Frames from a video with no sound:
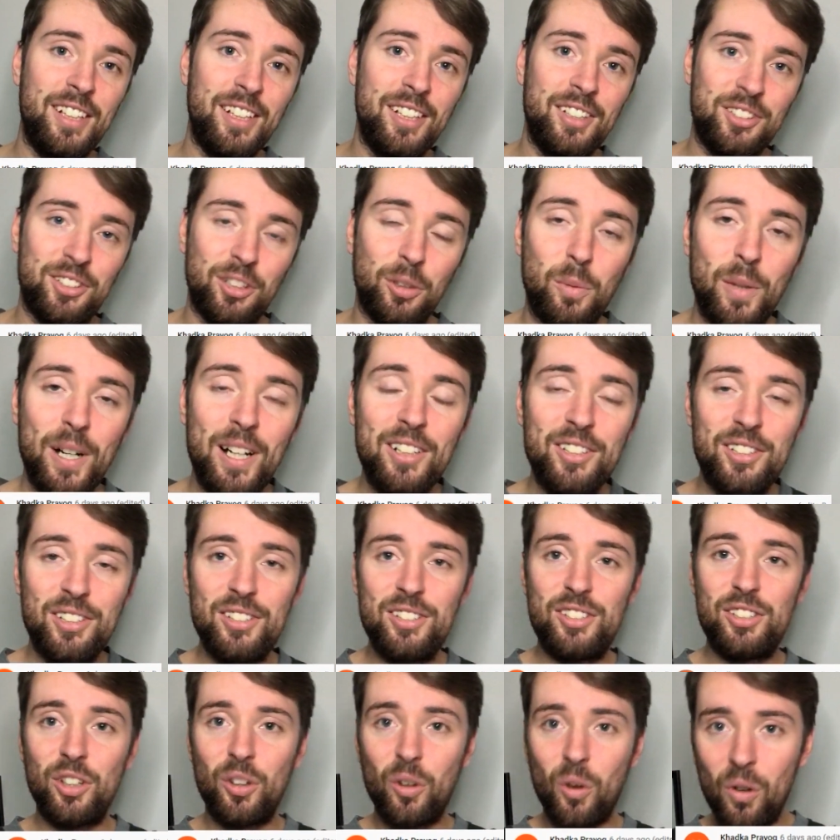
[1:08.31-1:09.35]
So well done
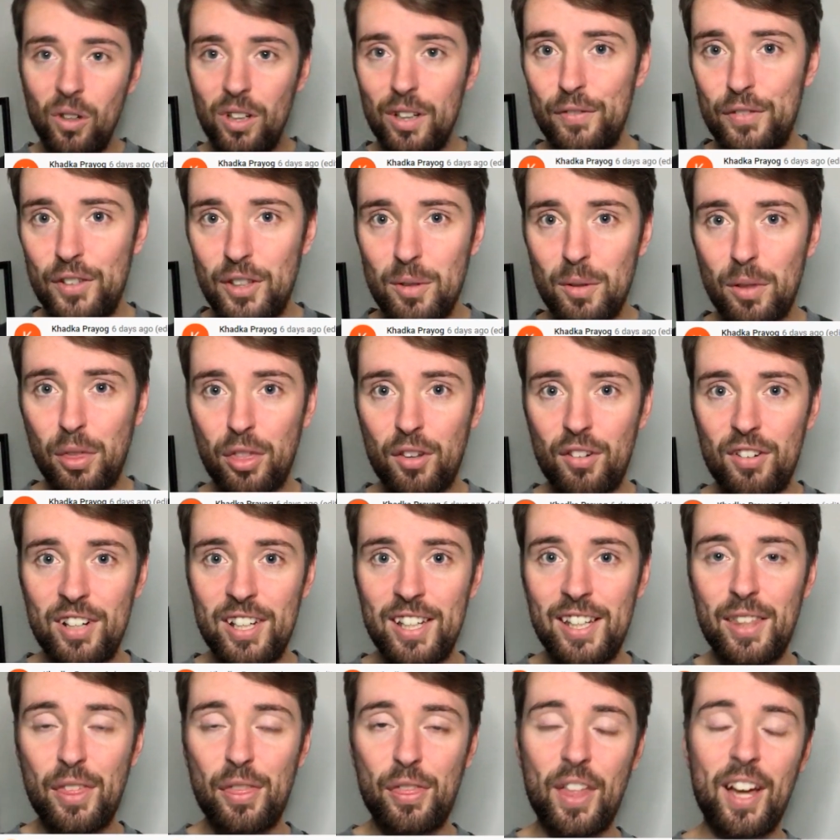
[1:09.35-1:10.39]
to all of you
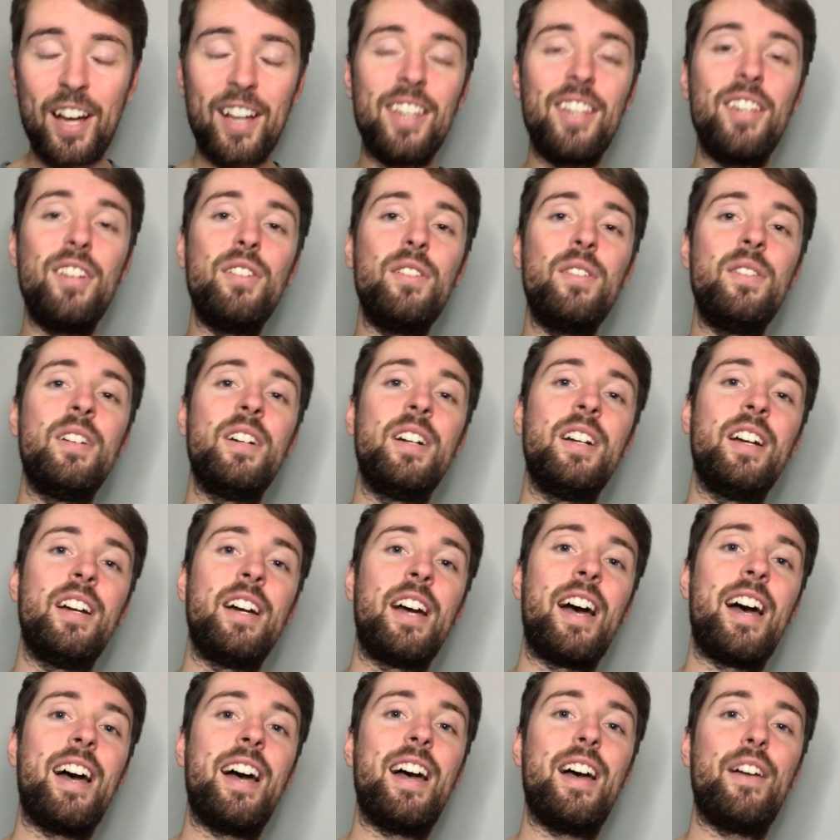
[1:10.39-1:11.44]
three. Thank you
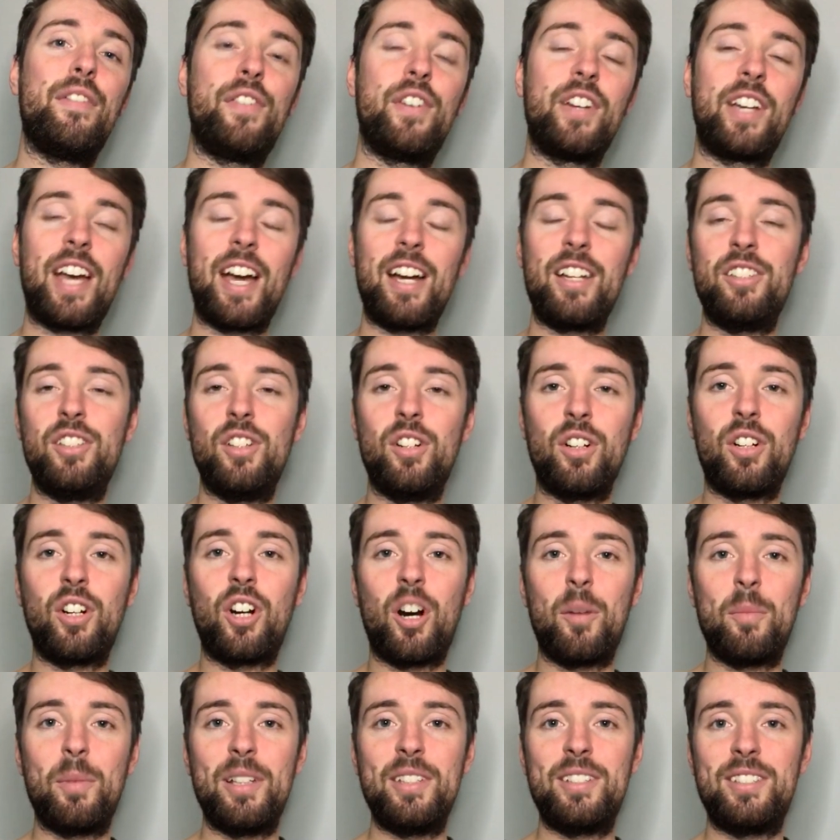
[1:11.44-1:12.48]
for getting your
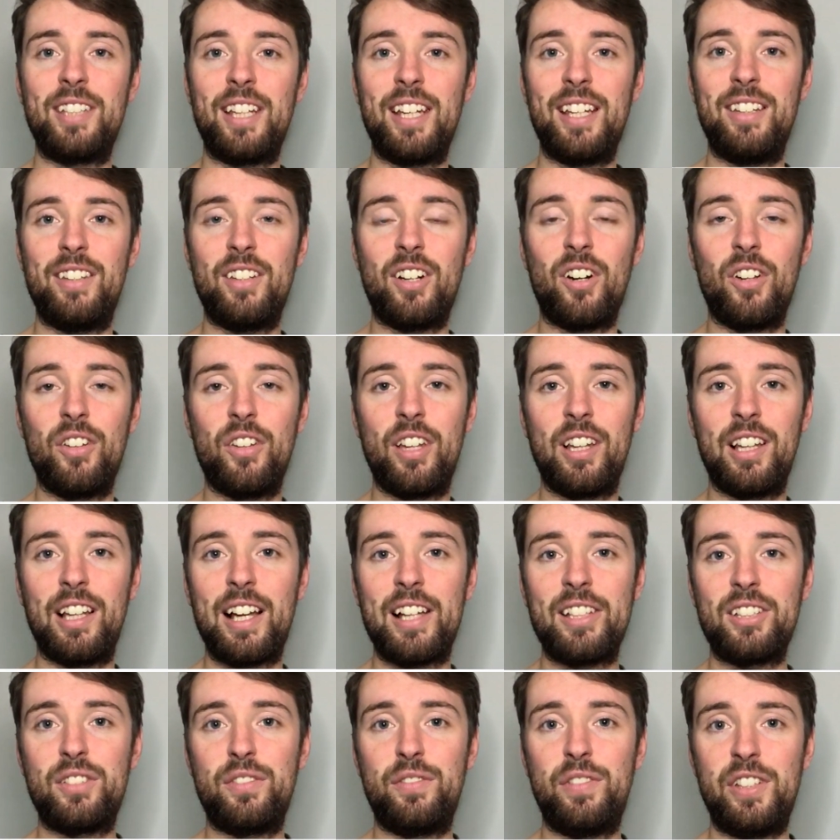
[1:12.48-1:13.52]
comments in on the
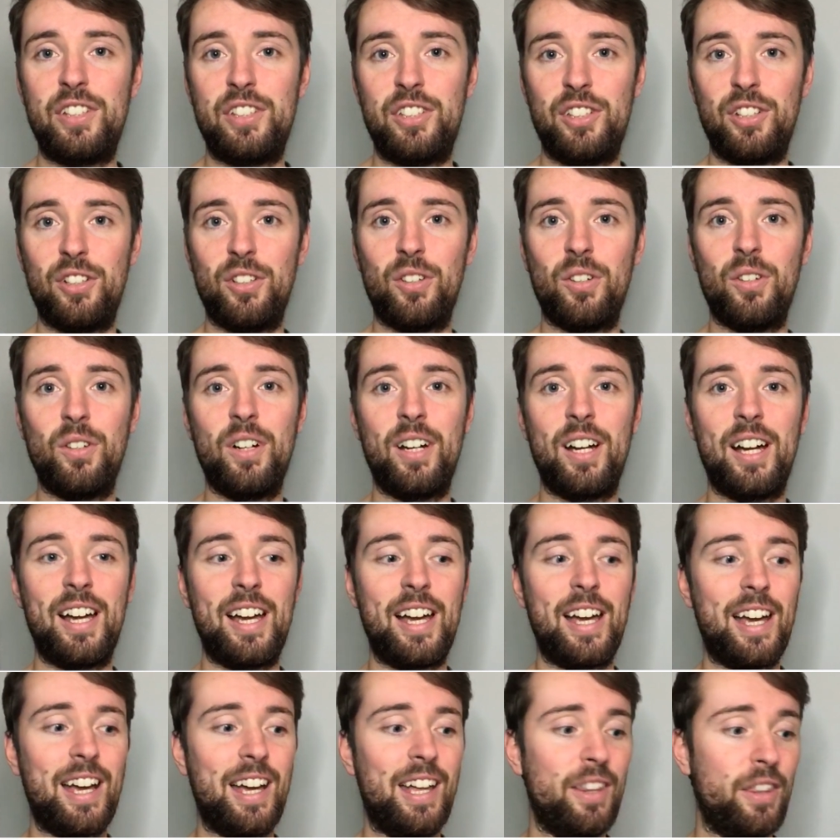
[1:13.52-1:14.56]
last video.
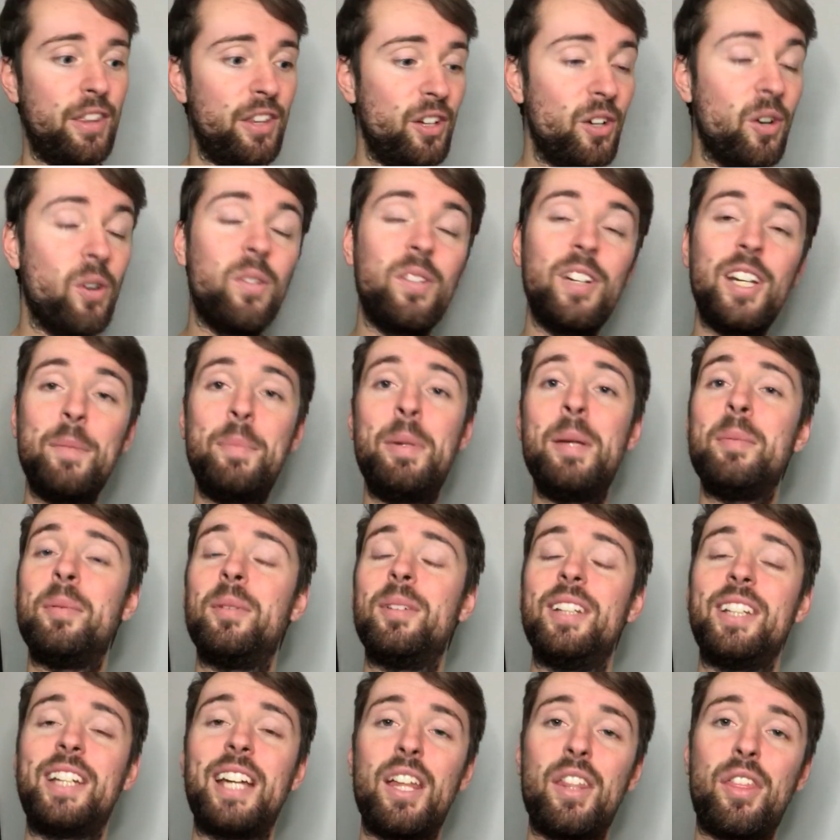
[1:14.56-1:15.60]
The only
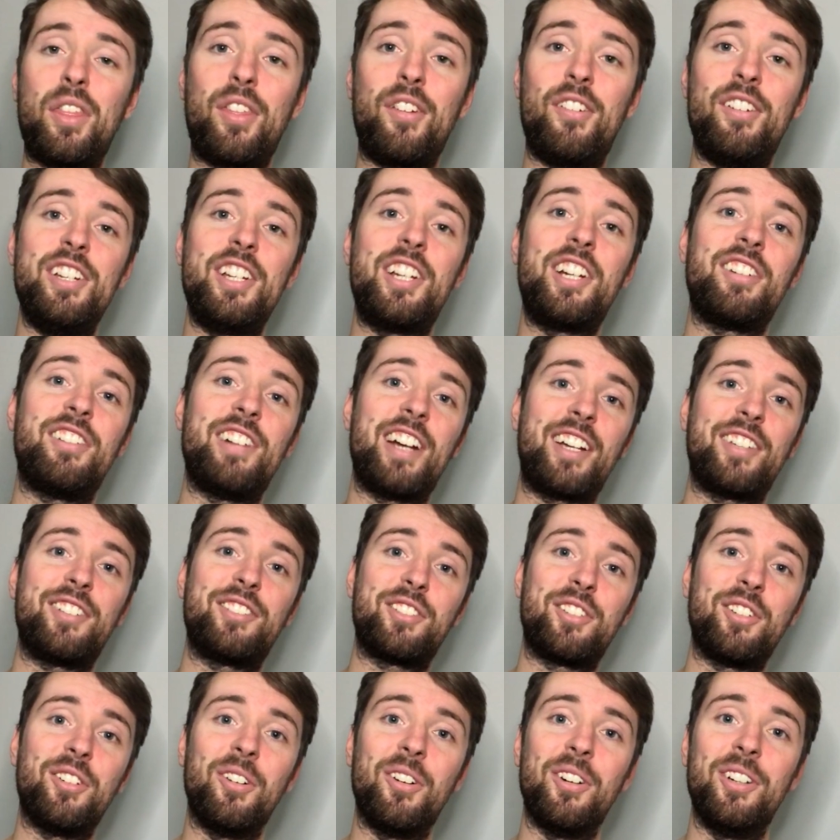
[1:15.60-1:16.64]
people to get three correct
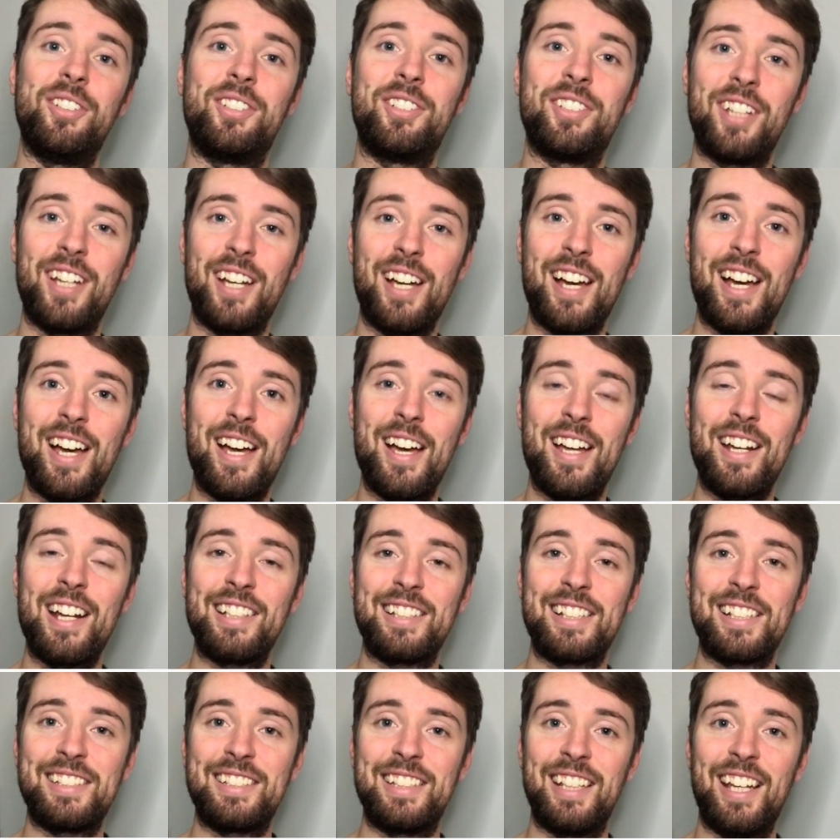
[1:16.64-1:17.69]
scores. And as
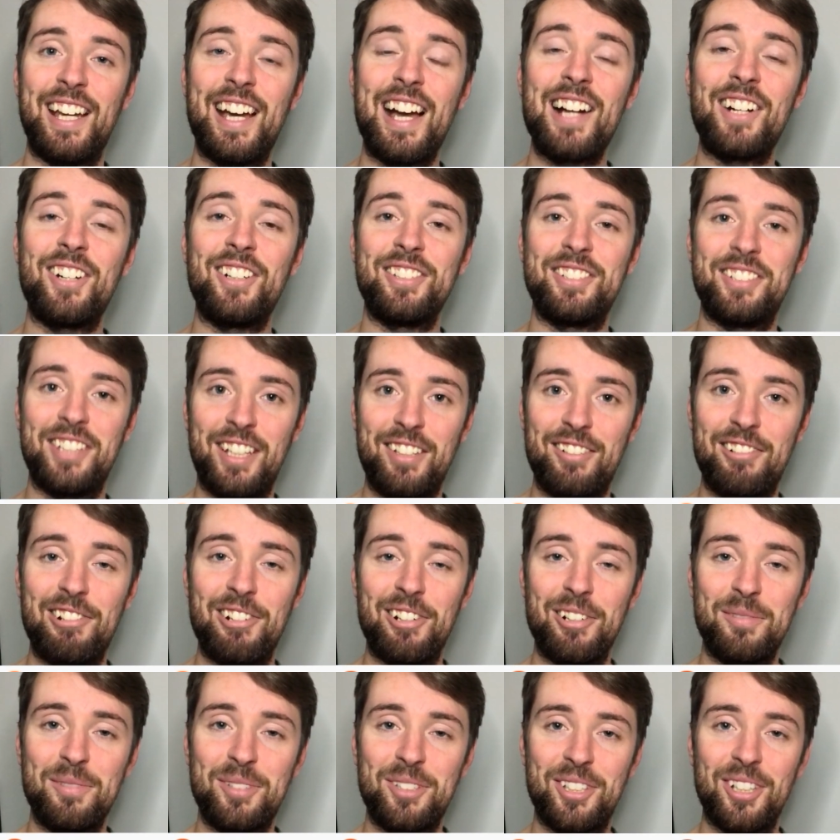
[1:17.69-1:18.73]
I say, I got
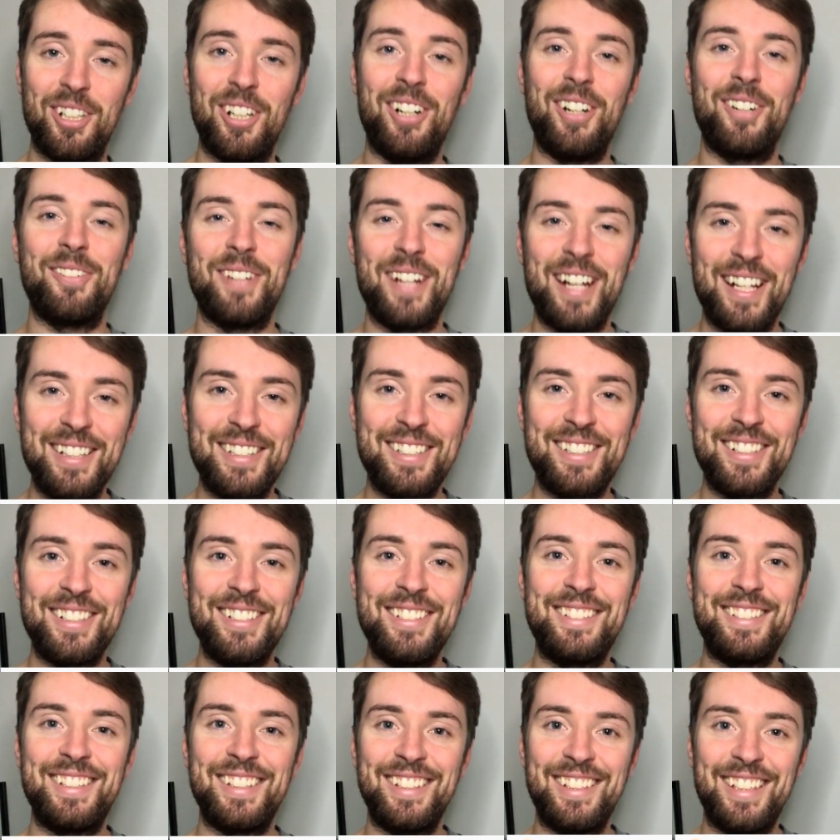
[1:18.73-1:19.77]
zero. So well
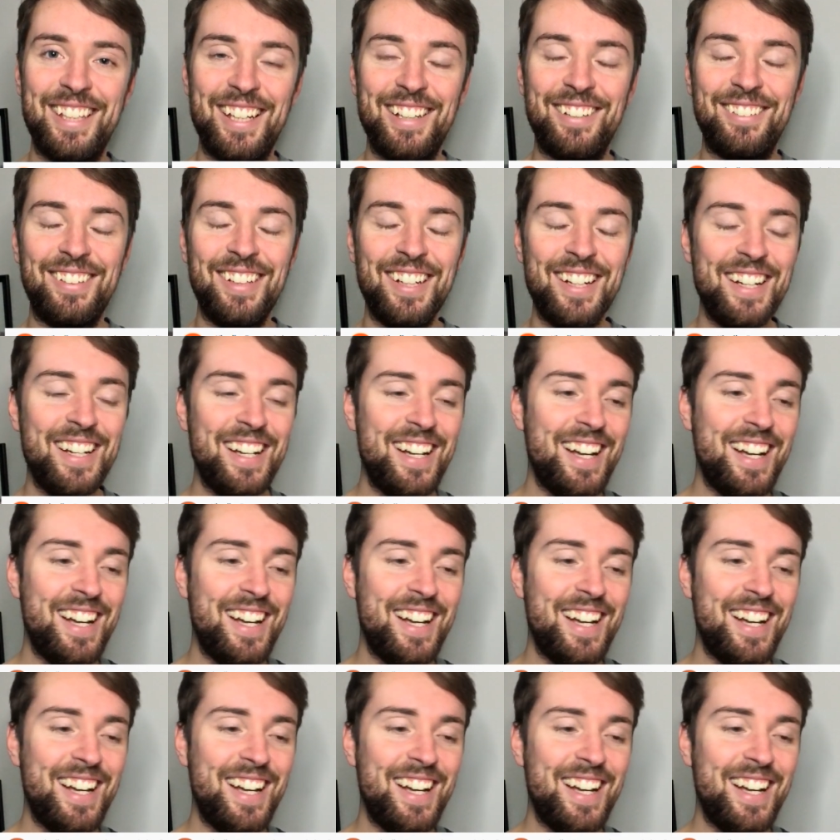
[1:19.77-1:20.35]
done to you.